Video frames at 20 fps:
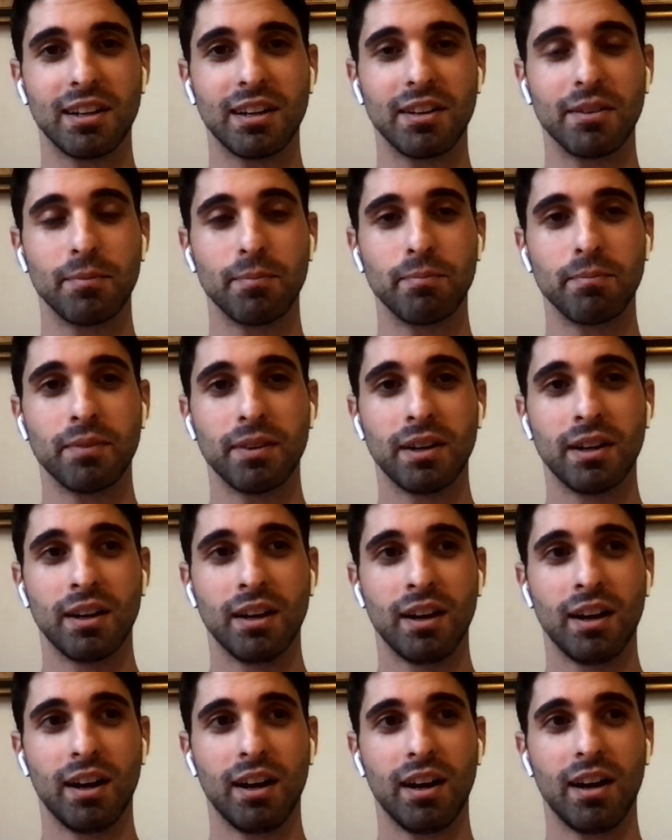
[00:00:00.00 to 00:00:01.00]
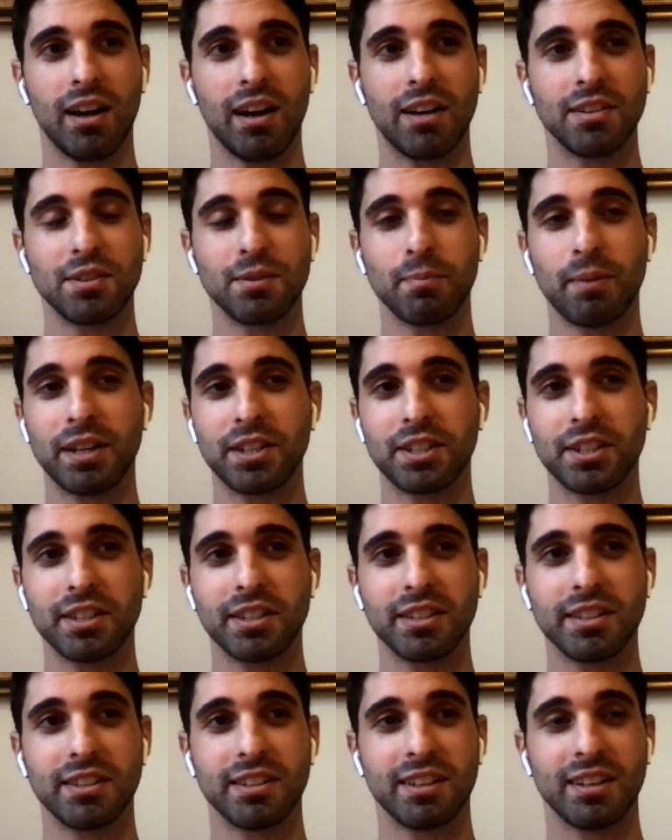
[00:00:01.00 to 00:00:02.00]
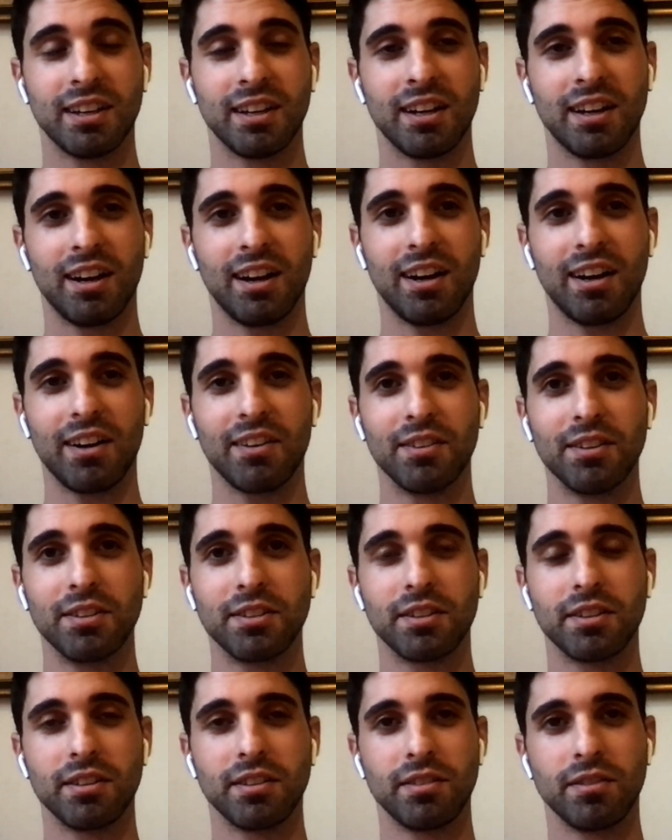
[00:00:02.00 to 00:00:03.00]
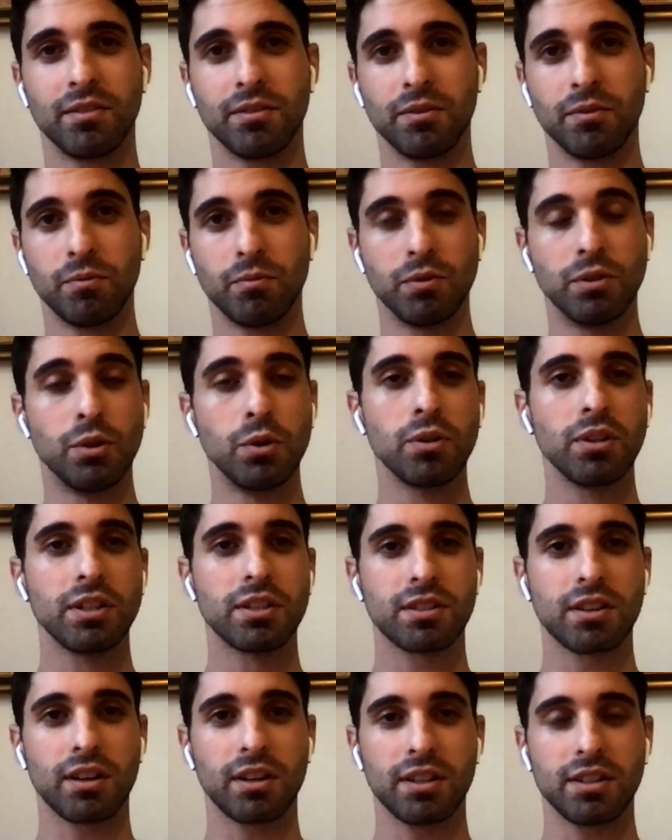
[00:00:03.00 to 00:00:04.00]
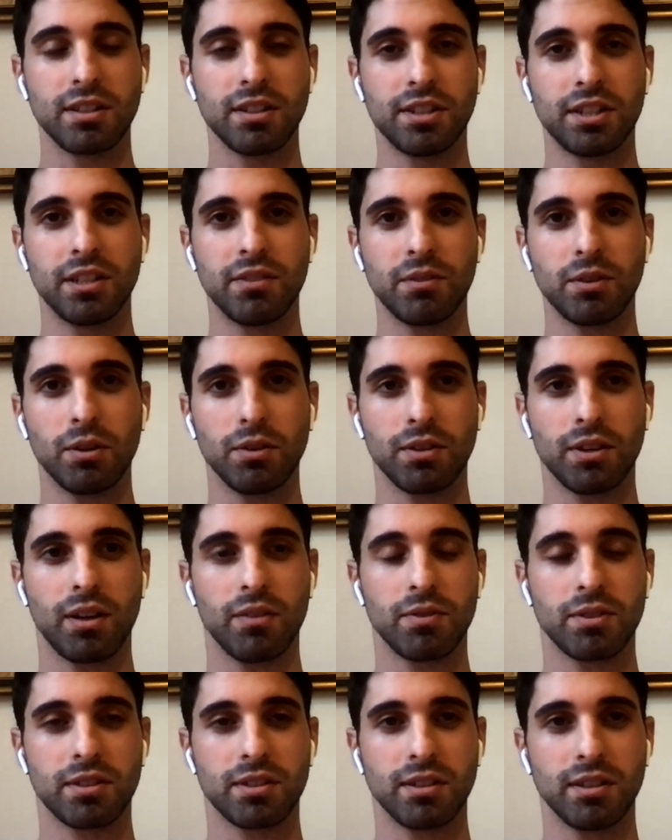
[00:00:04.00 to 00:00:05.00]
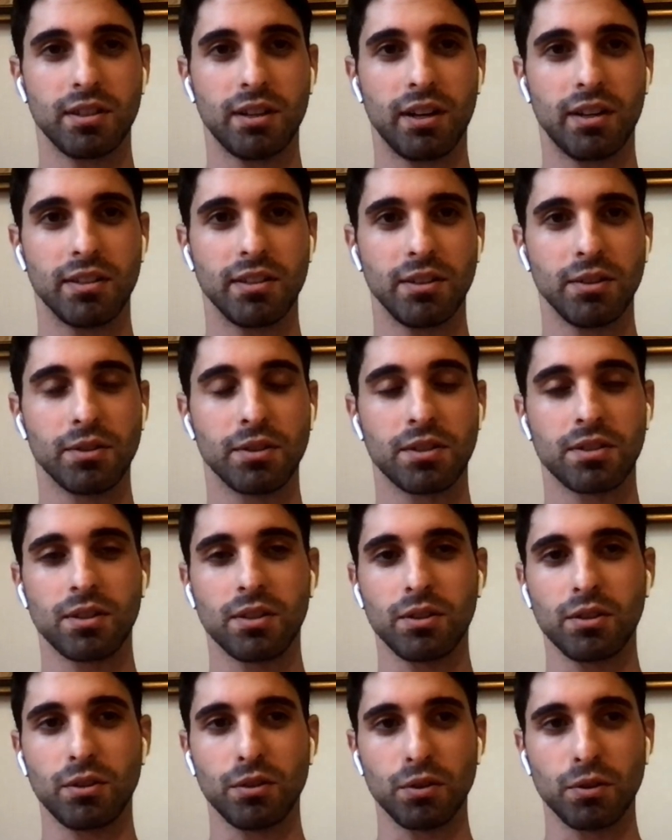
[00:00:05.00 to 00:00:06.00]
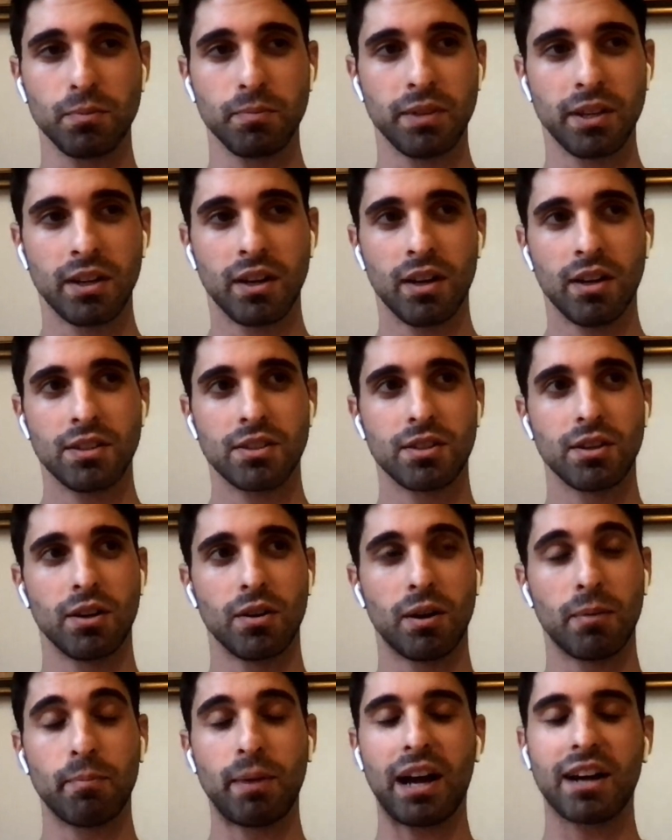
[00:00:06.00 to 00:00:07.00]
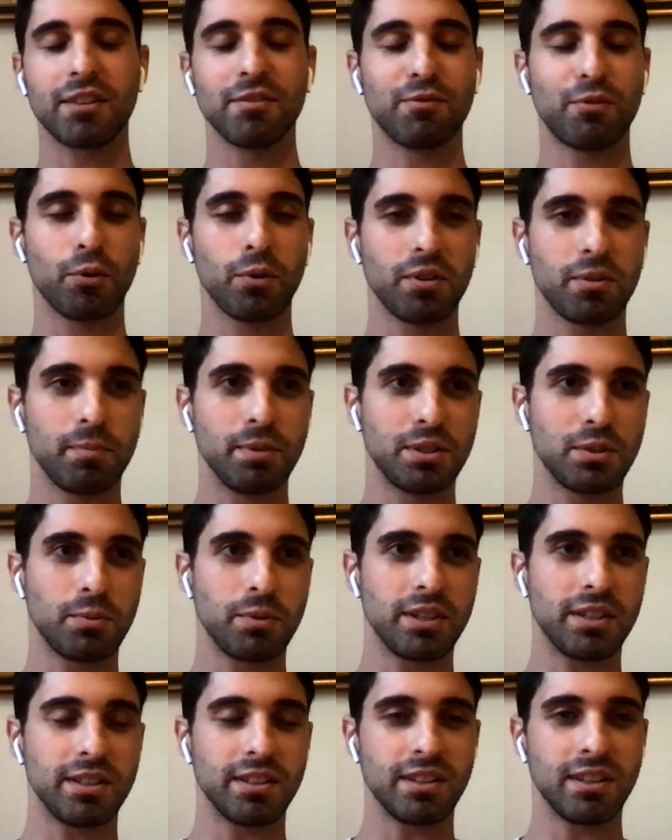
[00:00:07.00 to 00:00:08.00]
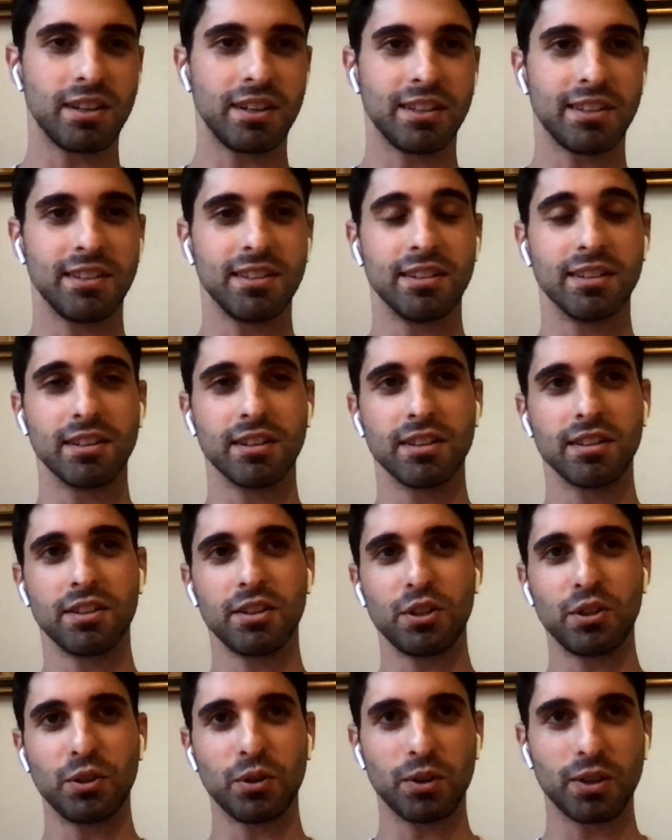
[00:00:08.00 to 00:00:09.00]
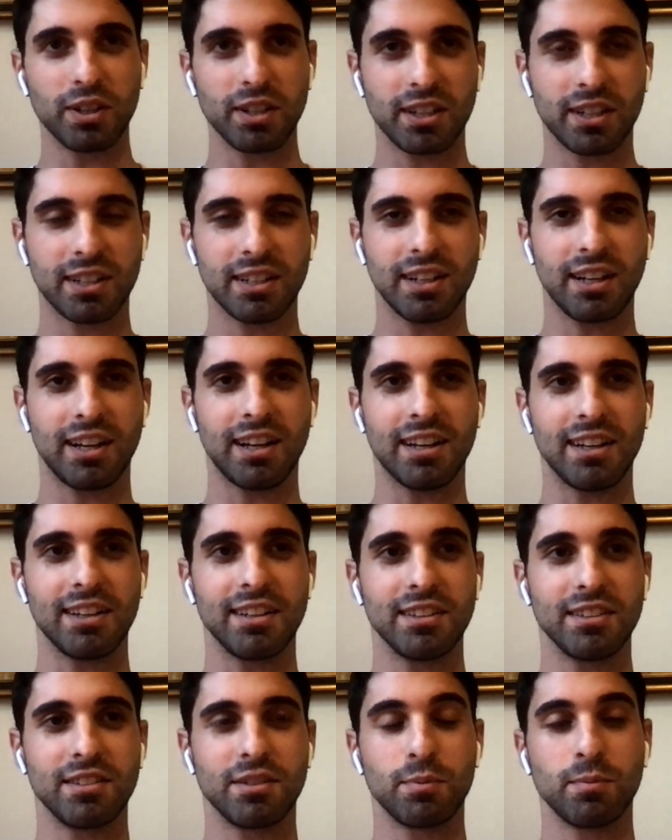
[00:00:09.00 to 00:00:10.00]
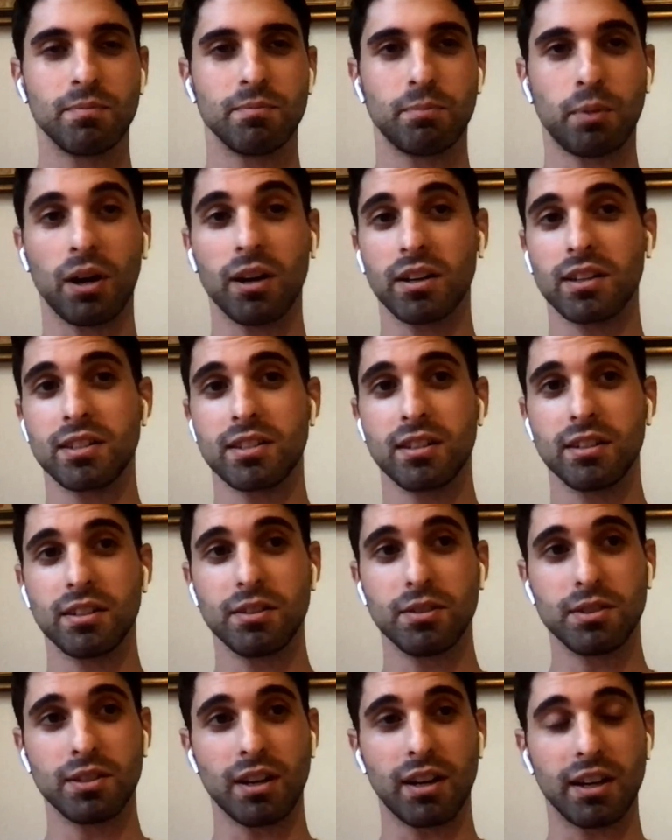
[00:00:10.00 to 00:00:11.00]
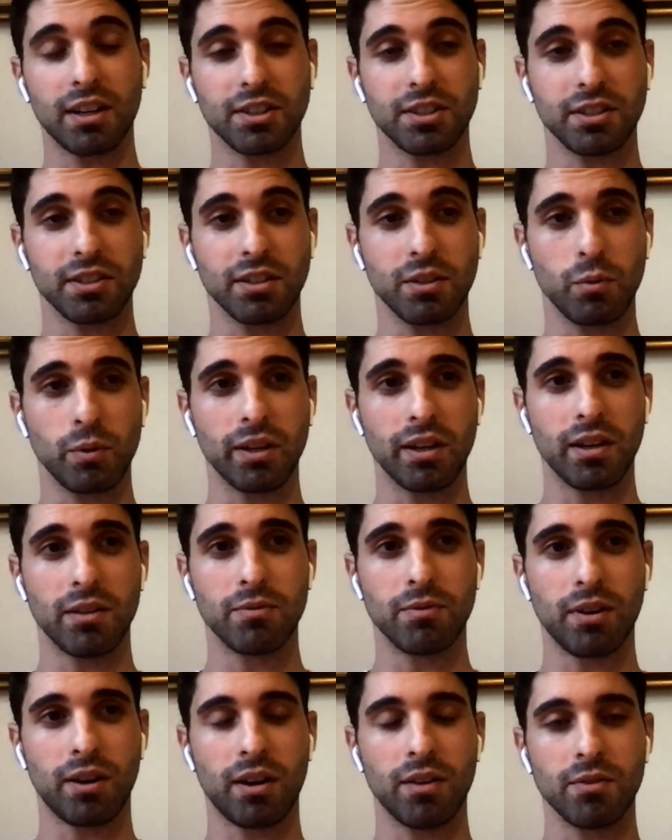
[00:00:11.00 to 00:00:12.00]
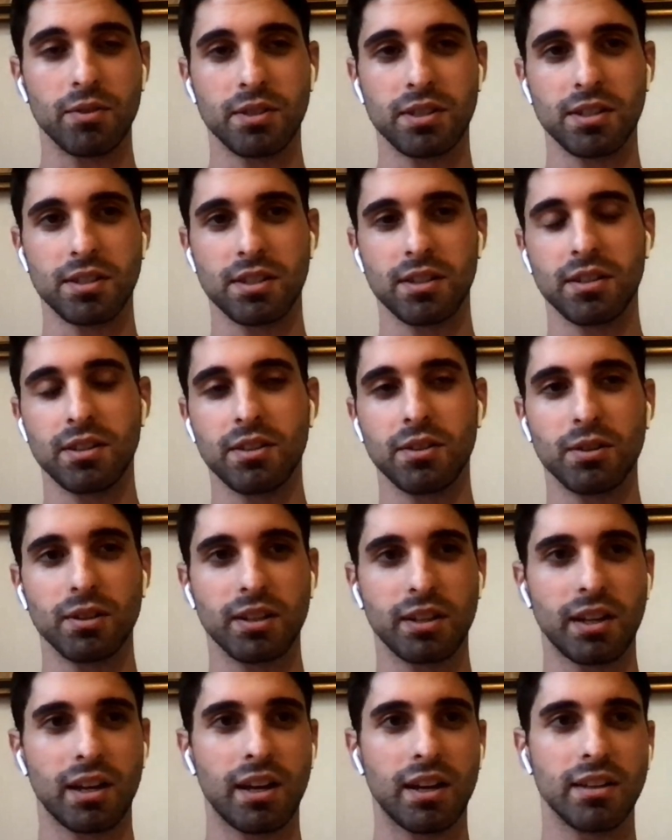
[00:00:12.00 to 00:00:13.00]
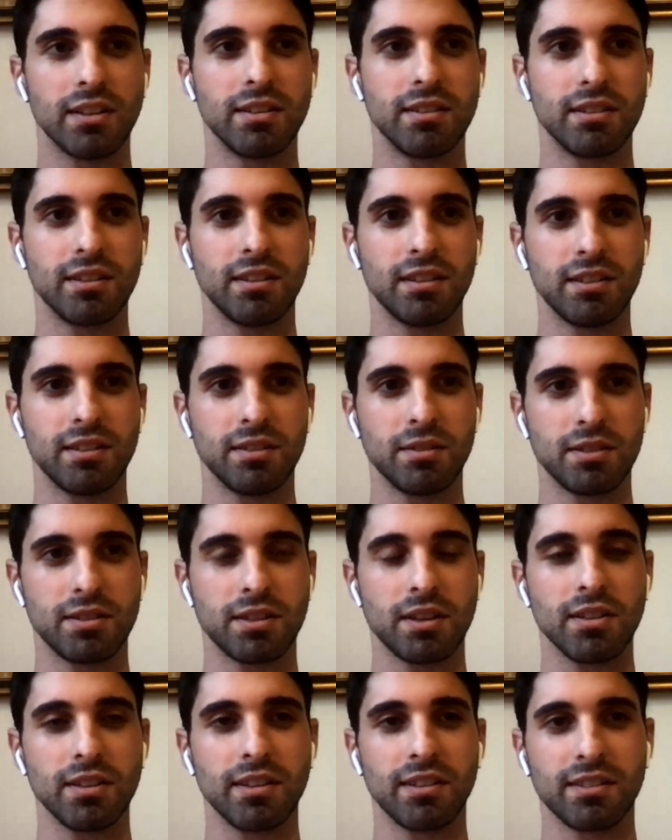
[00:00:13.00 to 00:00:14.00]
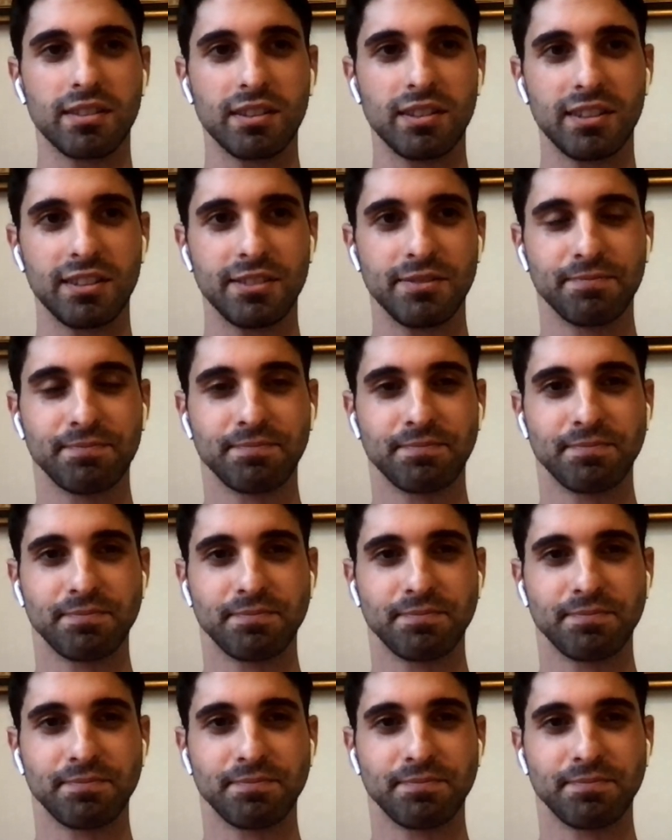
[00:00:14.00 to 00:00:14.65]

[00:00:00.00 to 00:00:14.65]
I'm, uh, as you mentioned, uh, the newly started as the chief growth officer at Lunar Solar Group. So I'm back and forth between here, New York, and Park City, Utah. Actually, we have offices in New York and in Salt Lake City.